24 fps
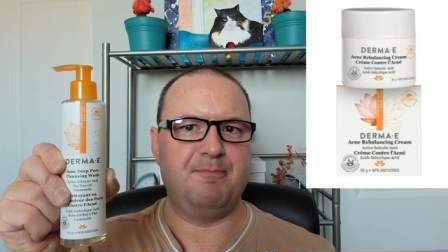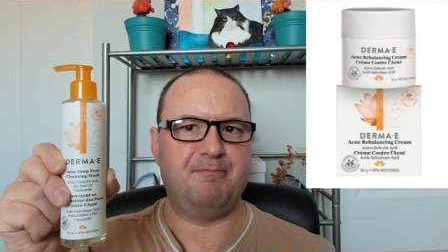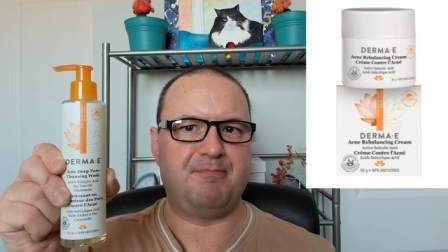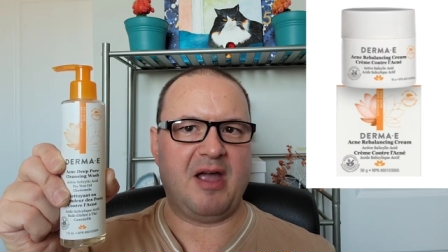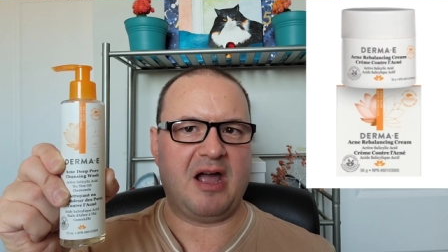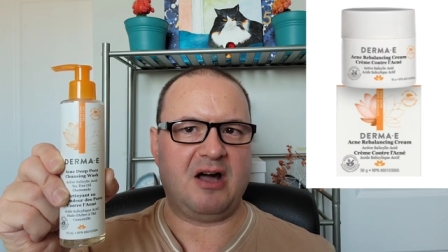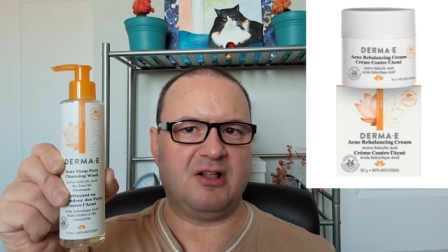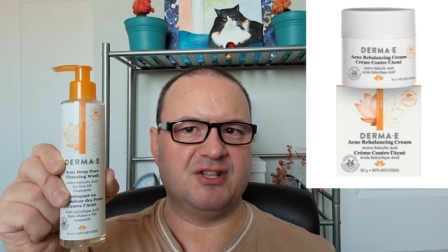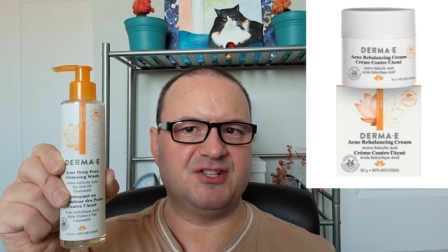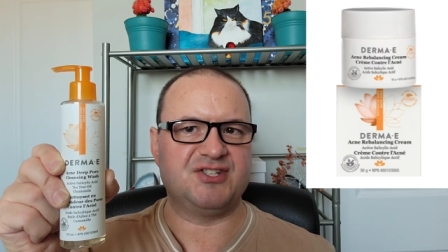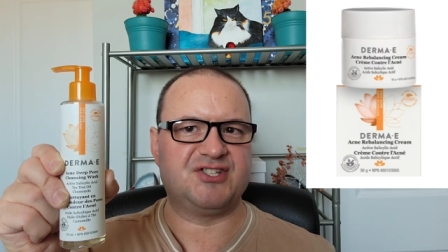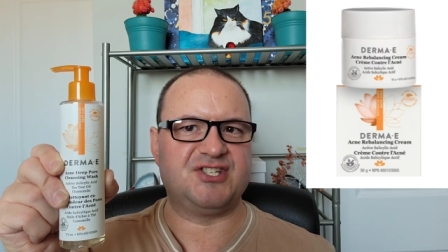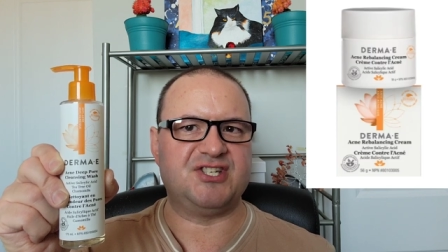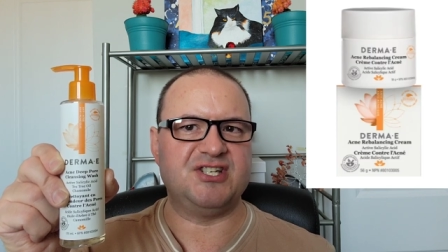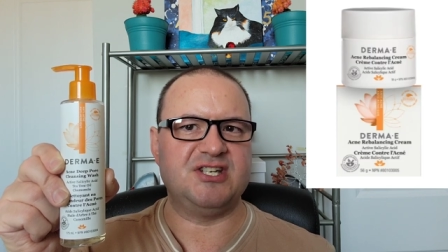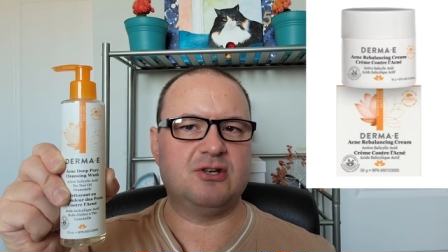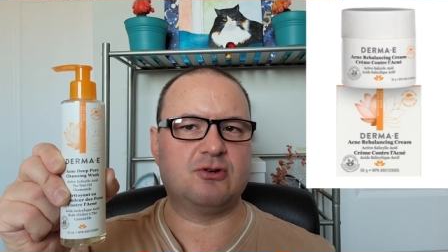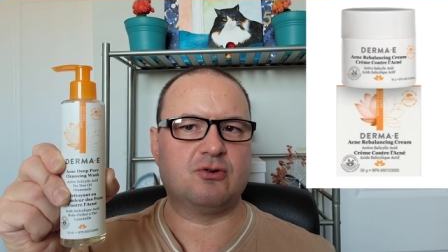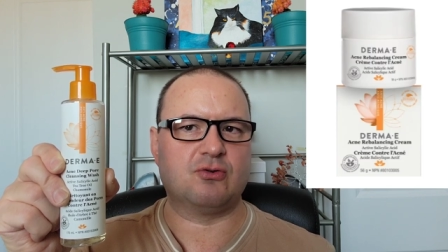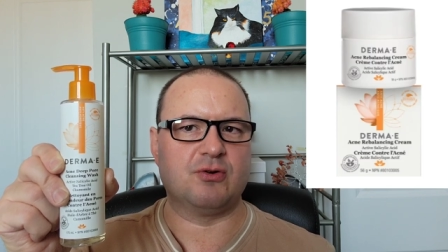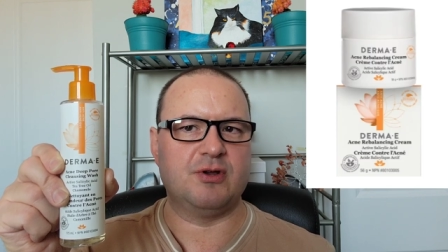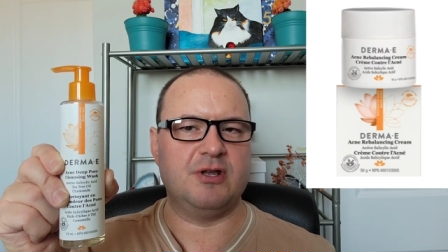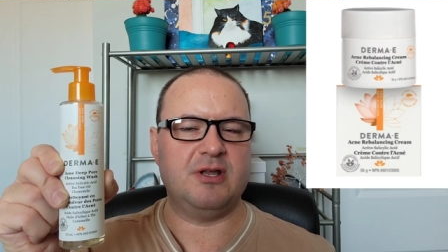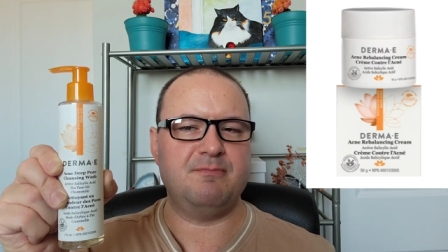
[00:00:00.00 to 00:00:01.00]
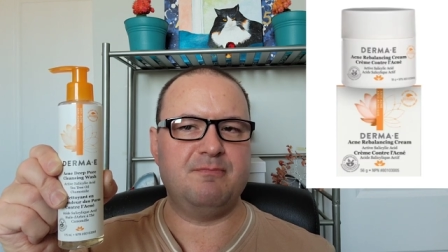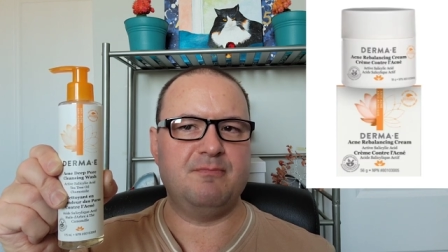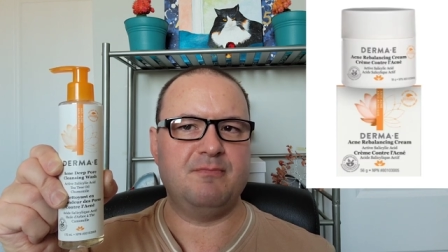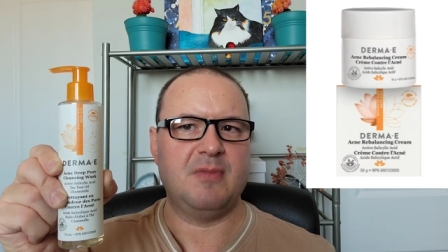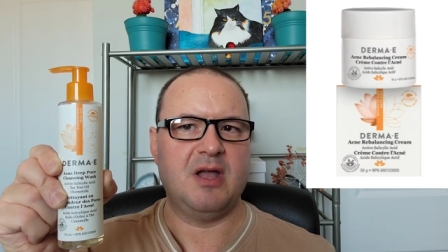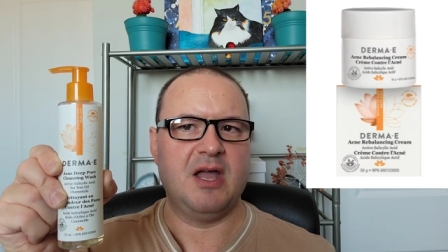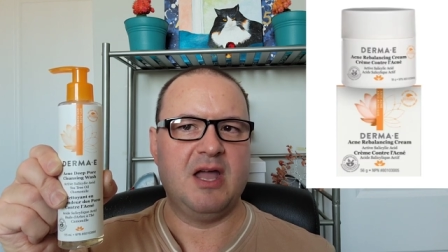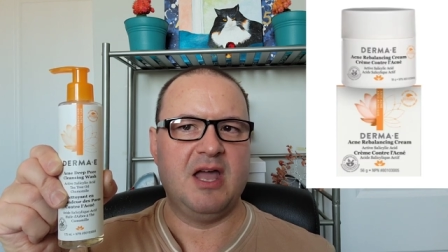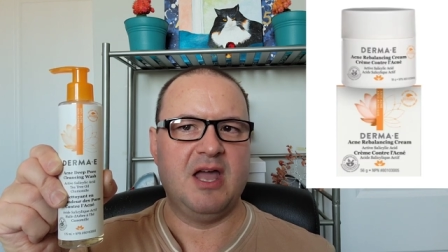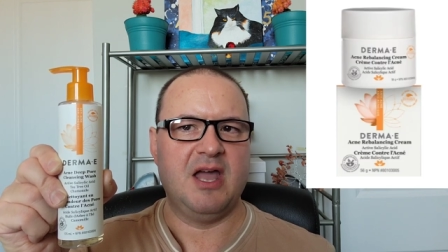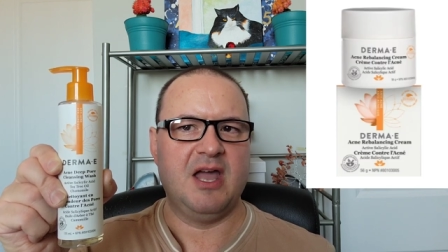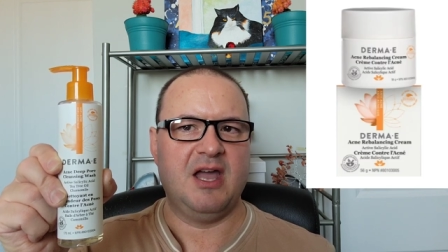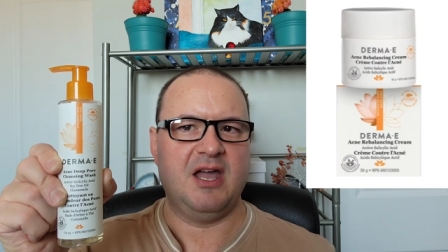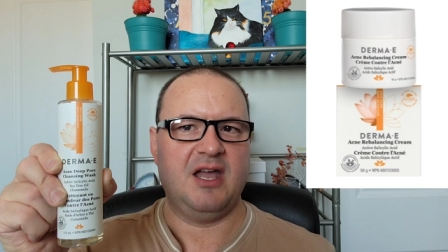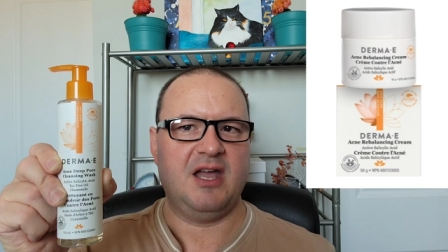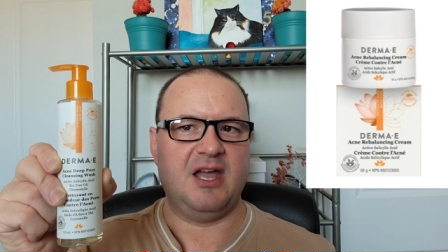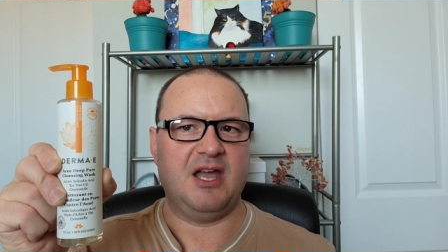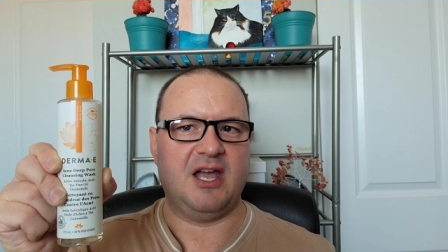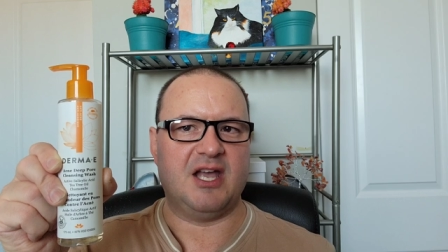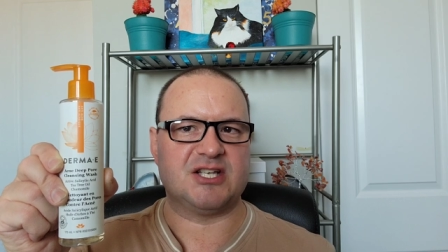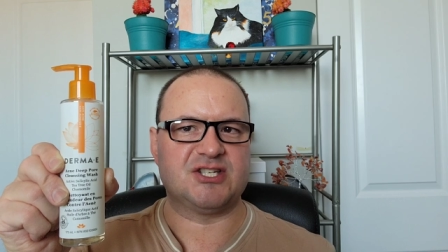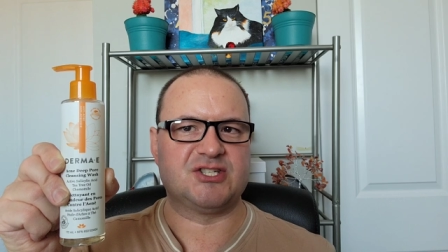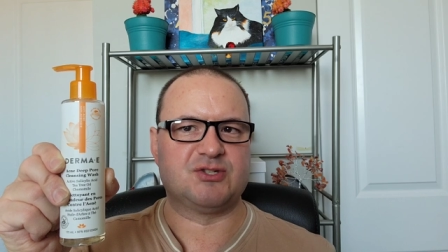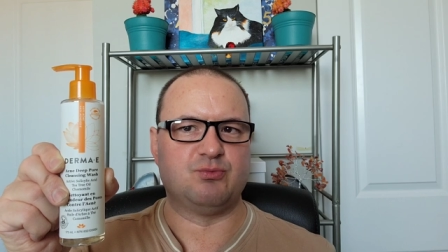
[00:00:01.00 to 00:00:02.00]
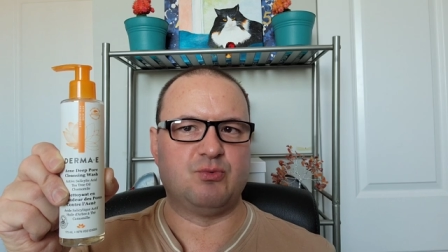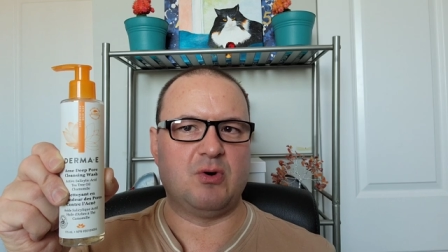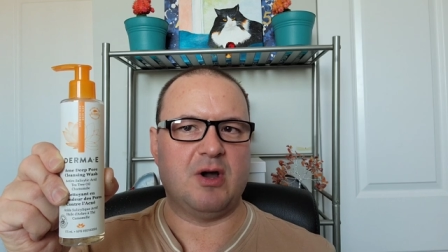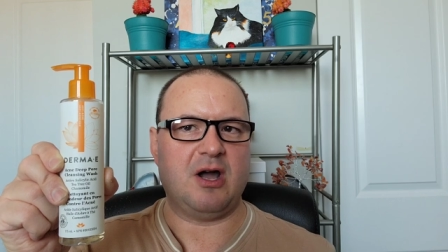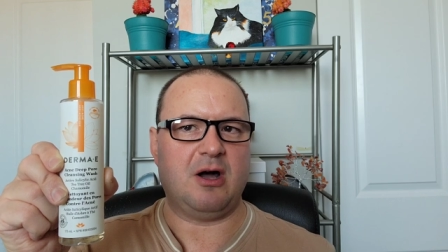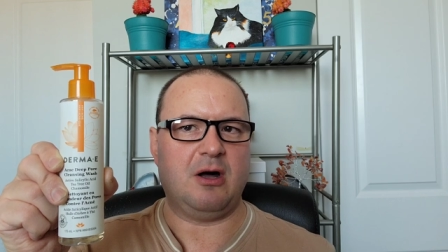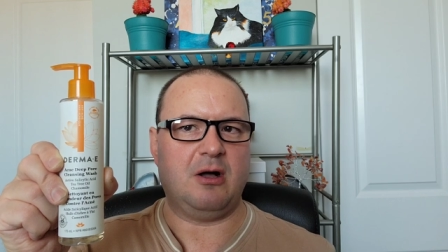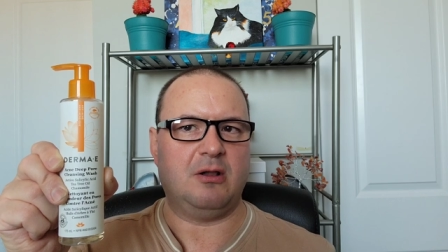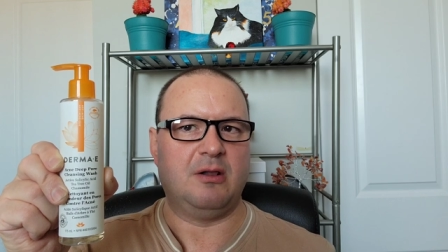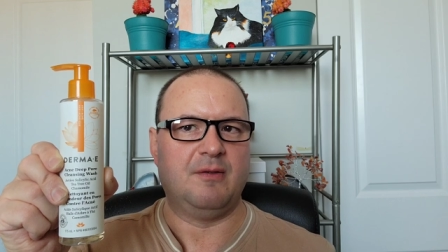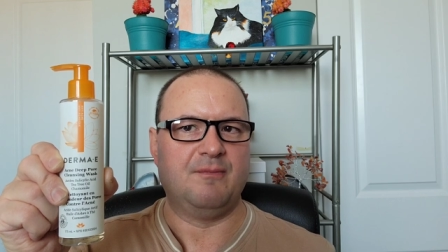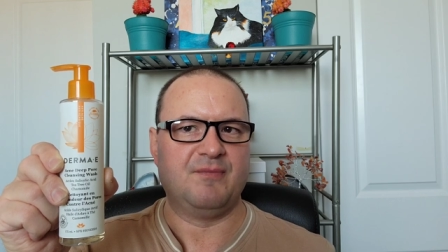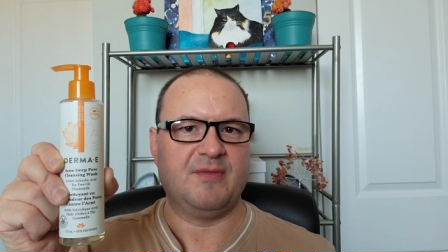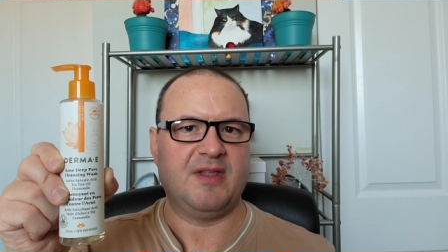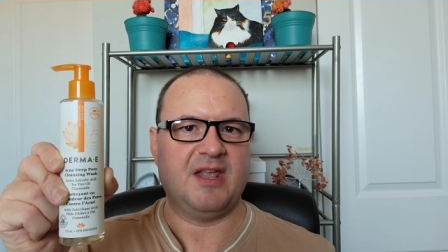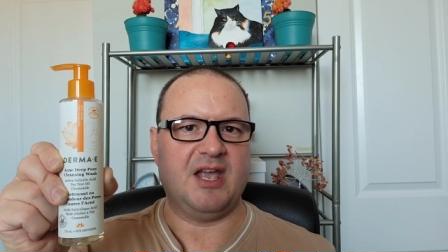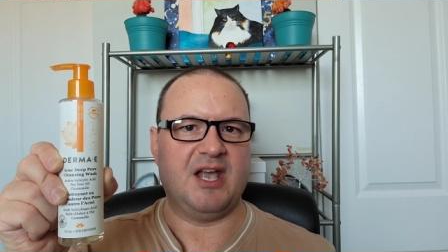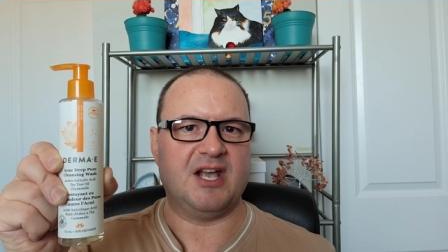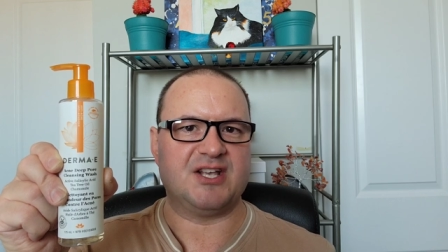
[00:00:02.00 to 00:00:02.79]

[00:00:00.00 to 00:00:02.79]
rebalancing cream as well